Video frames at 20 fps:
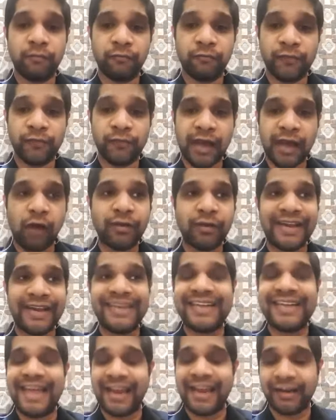
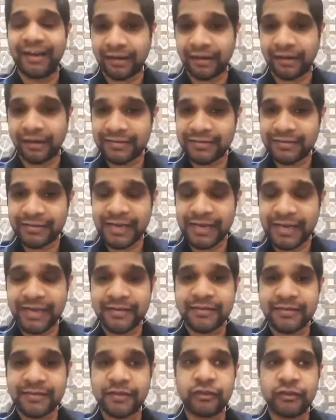without any entrance
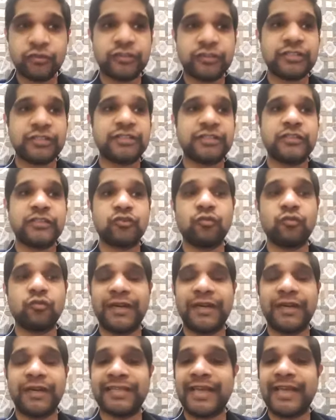test. You just need
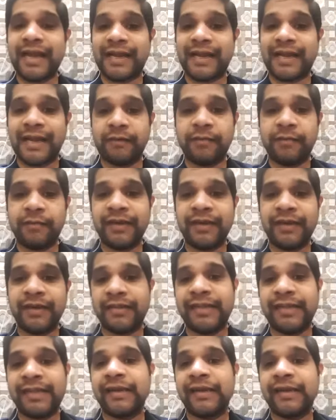to meet the academic
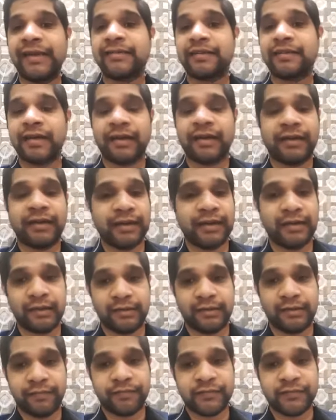and the English
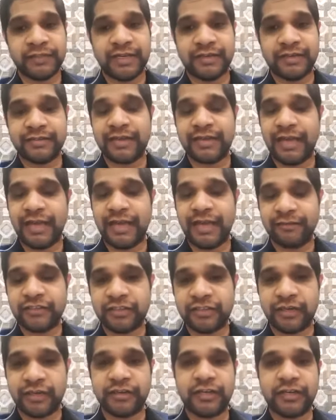criteria. That is the
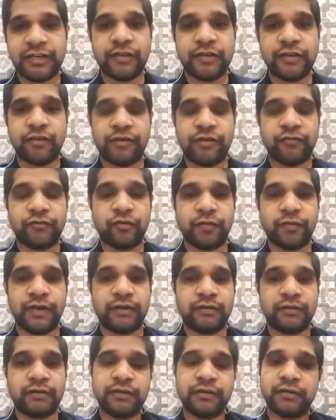language criteria you have to
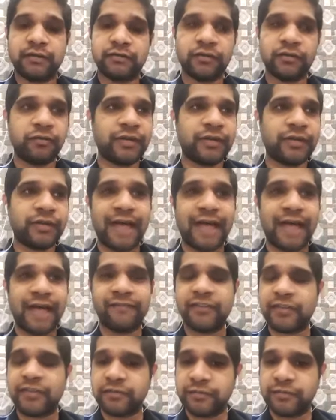meet. So you can
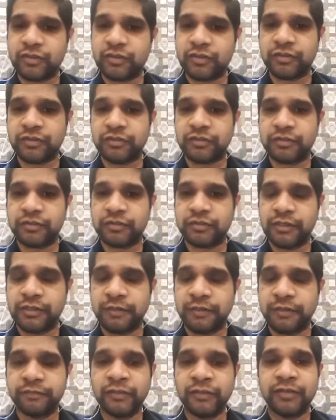have admission.
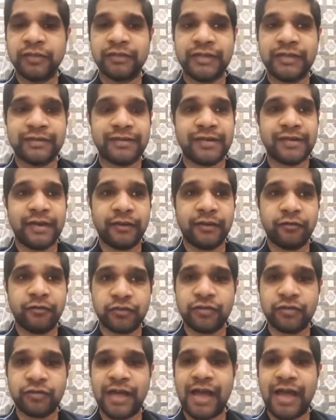Yeah, that is really
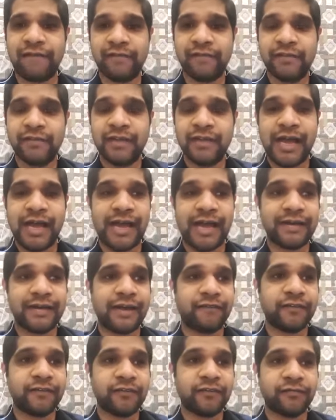good to have.
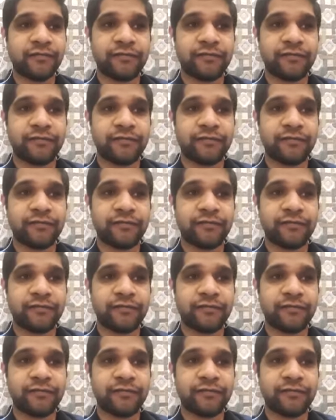And after